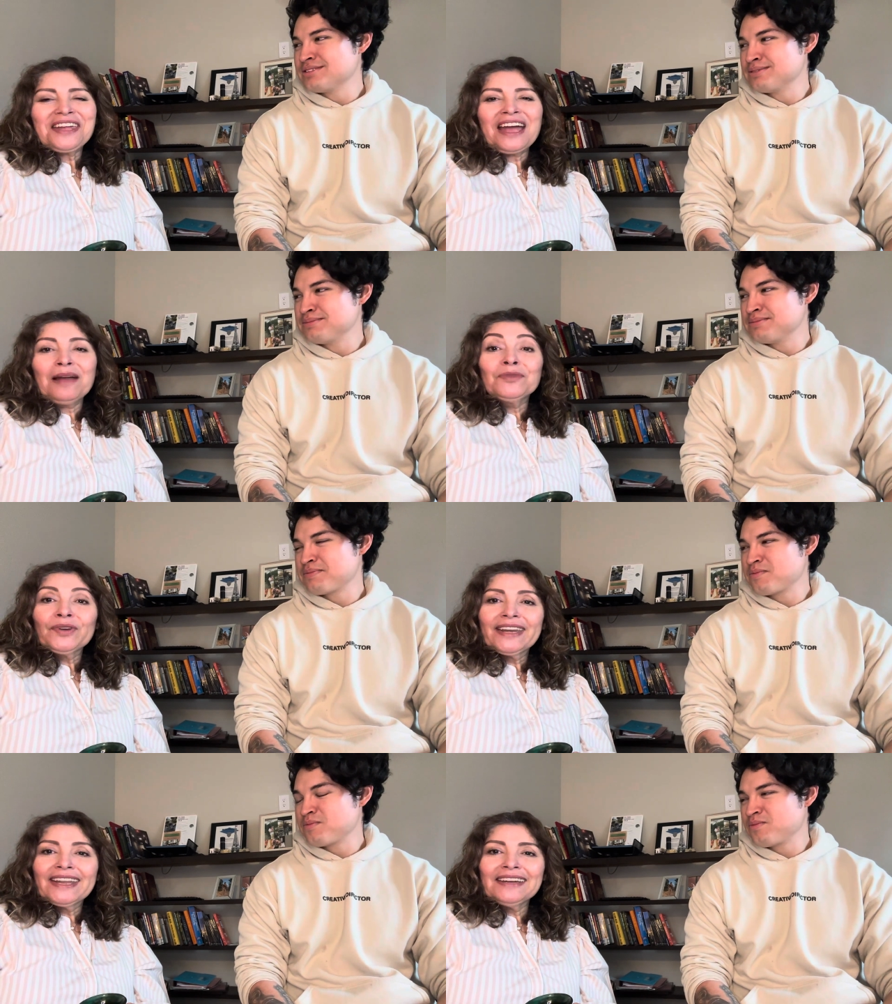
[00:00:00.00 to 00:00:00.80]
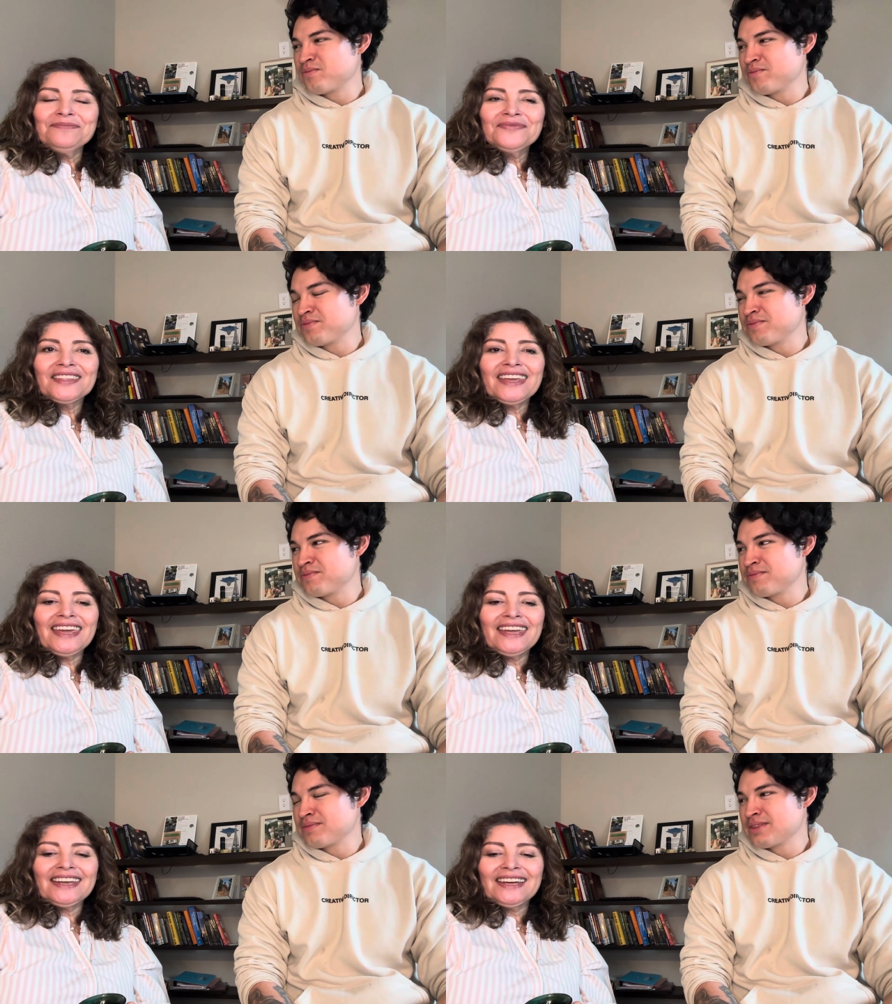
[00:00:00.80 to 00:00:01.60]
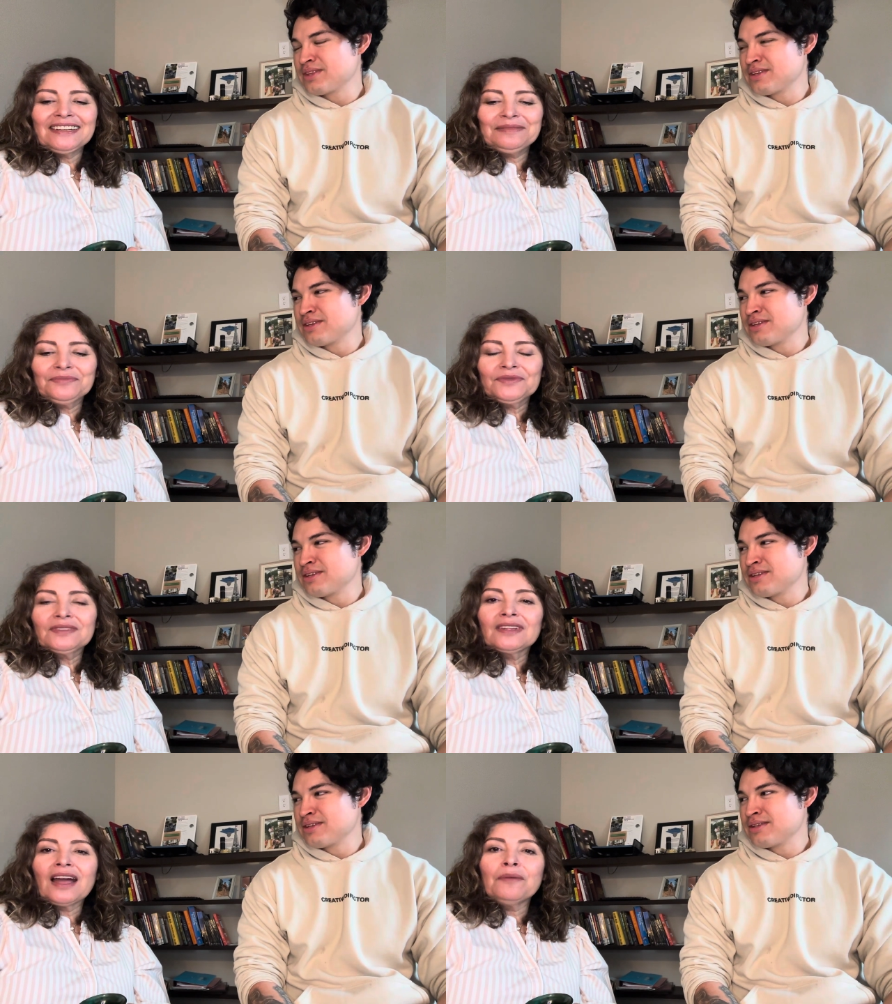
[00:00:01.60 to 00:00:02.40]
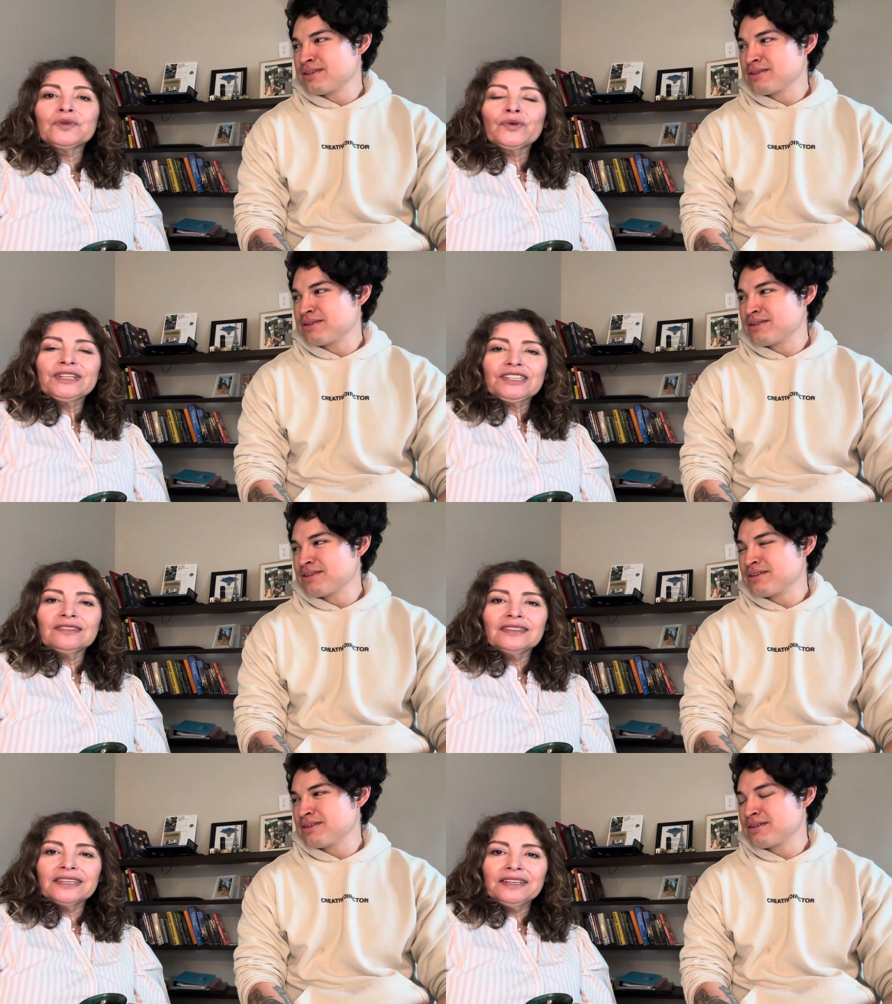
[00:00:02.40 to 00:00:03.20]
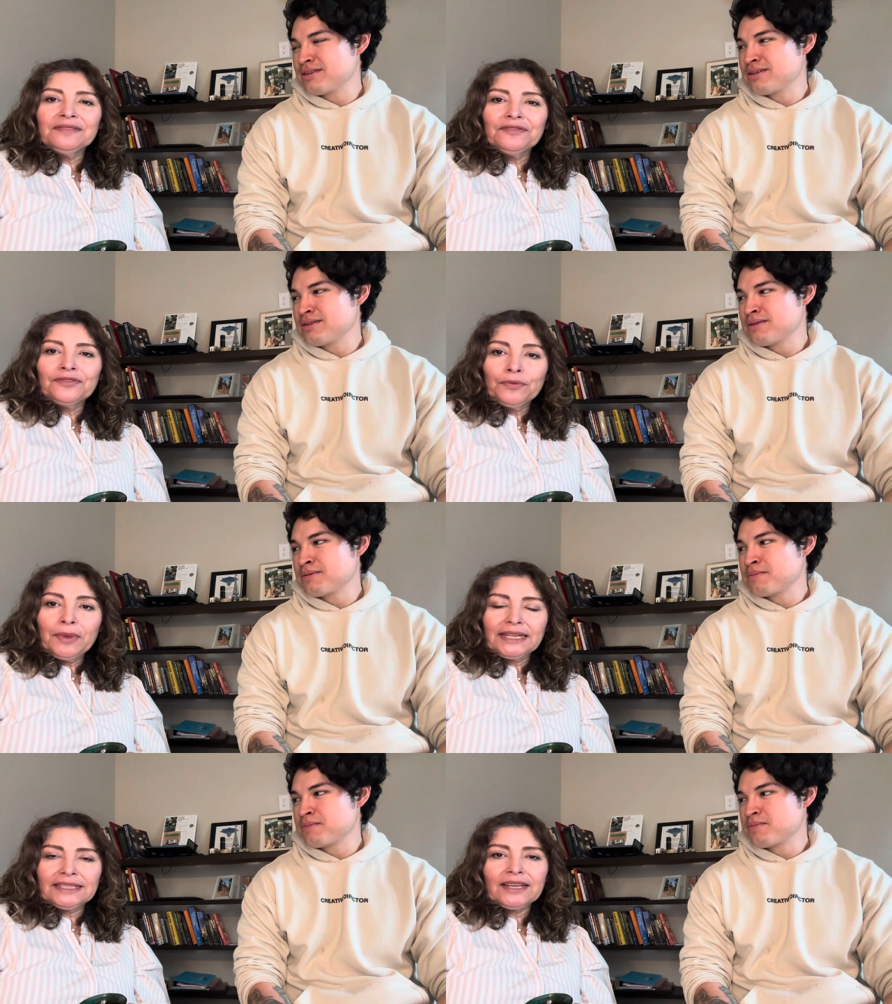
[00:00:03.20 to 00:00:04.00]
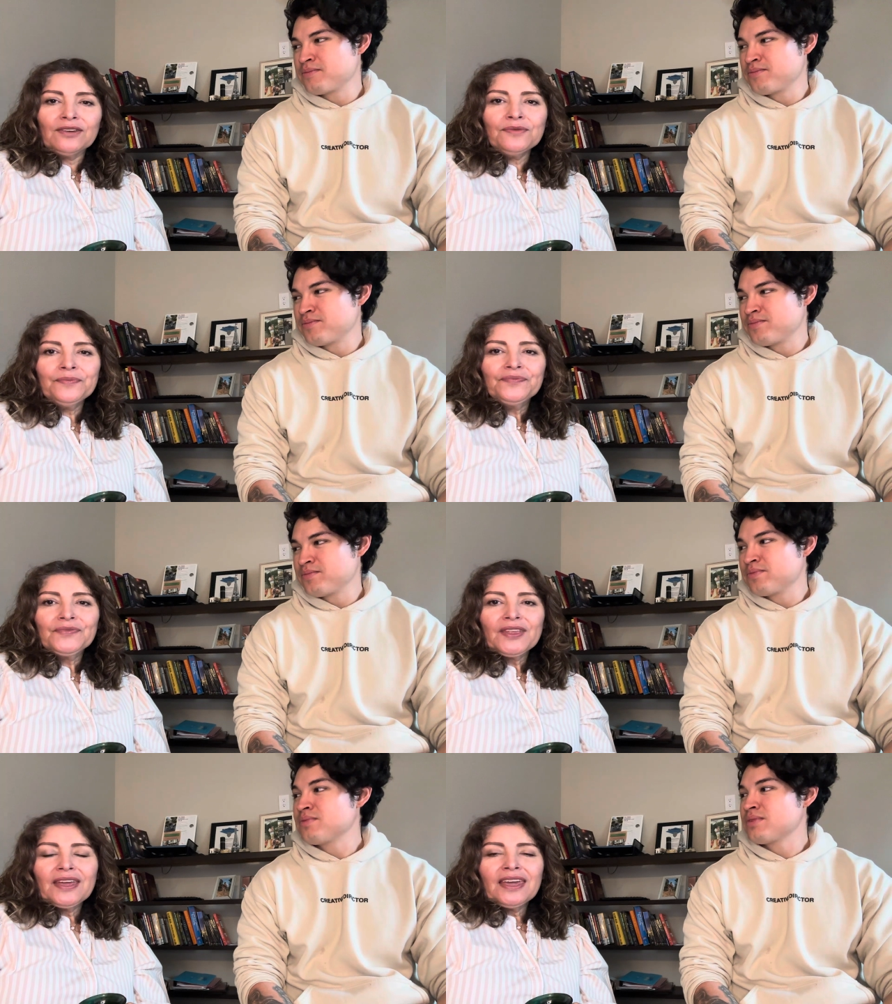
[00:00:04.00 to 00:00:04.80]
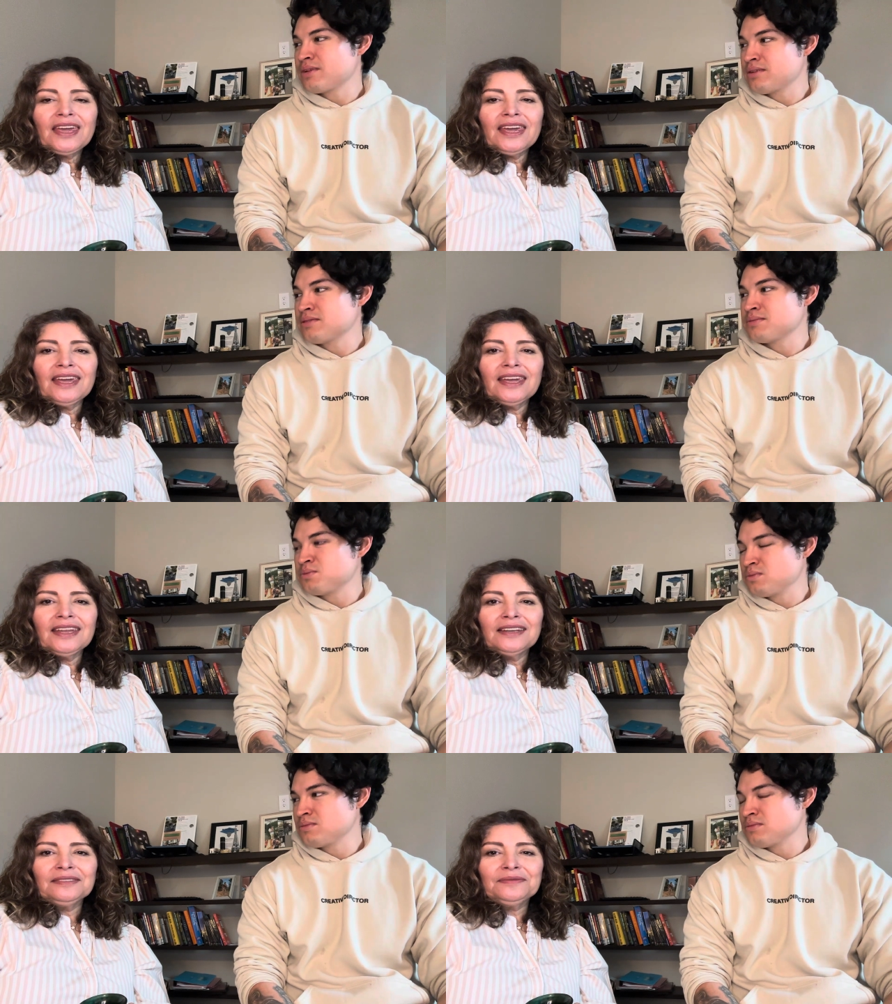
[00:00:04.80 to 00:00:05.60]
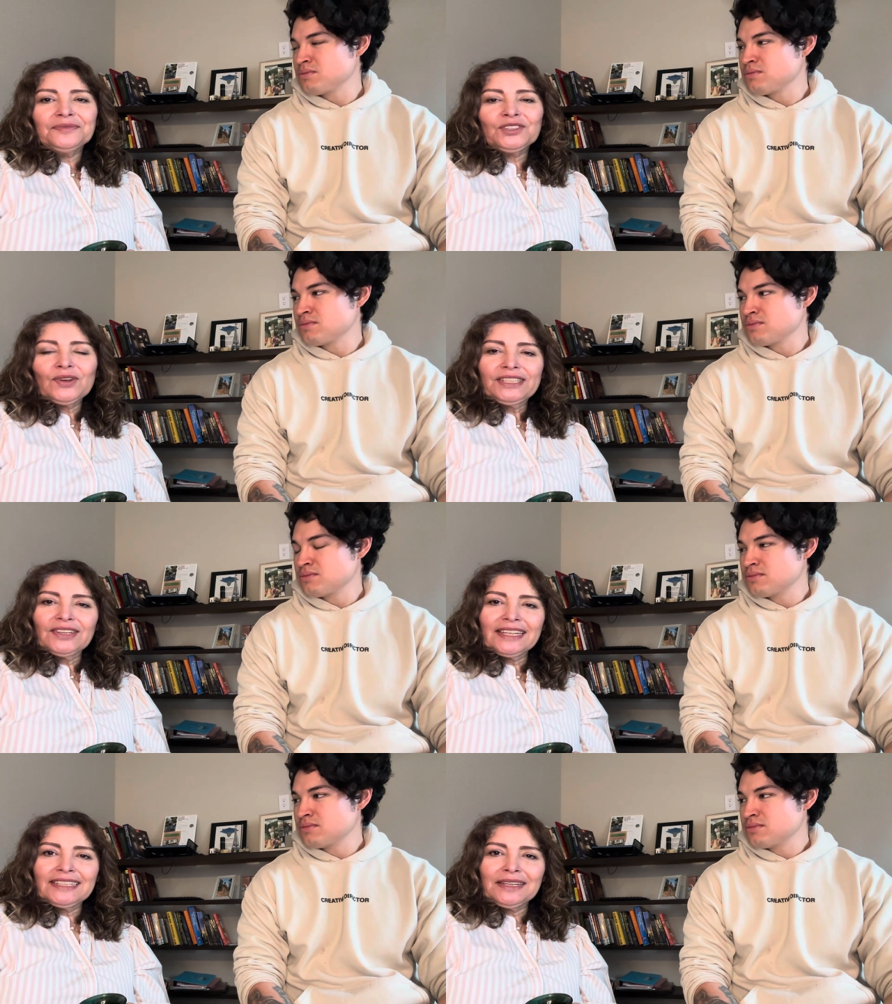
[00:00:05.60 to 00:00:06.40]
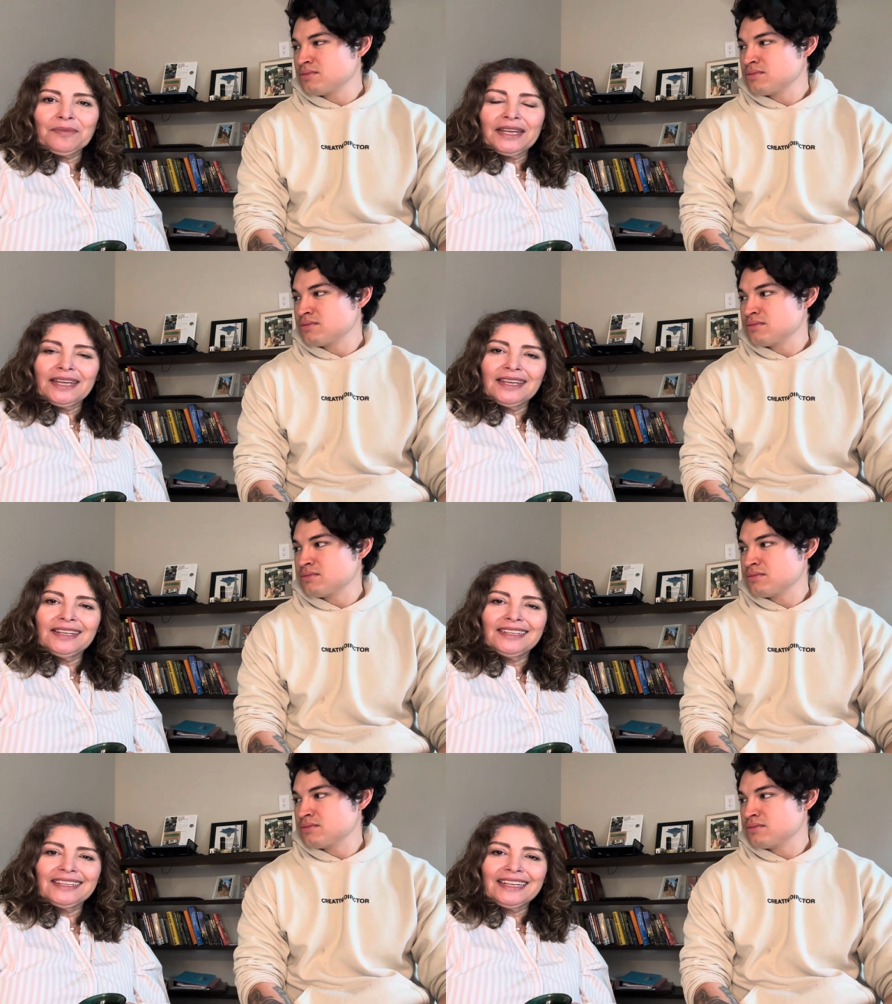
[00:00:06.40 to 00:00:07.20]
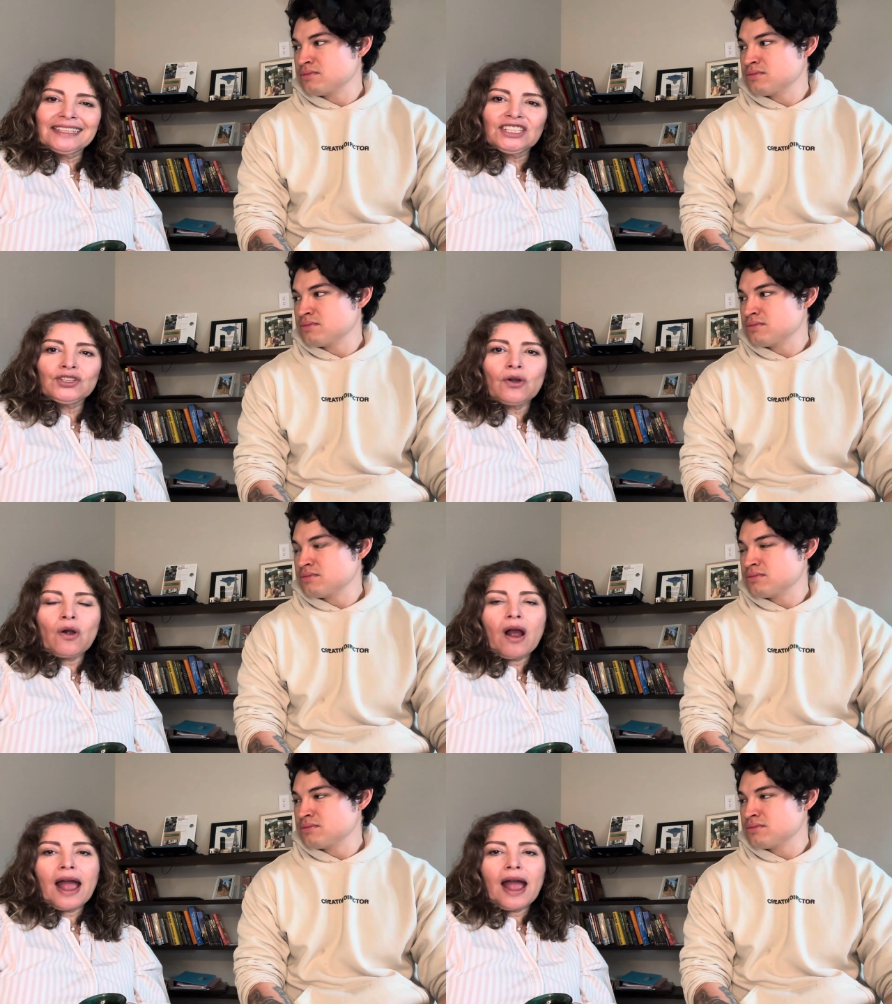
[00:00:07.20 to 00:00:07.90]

Speaker 1: I'm Lorena, and um, I'm originally from Mexico, and so as you can see, my strong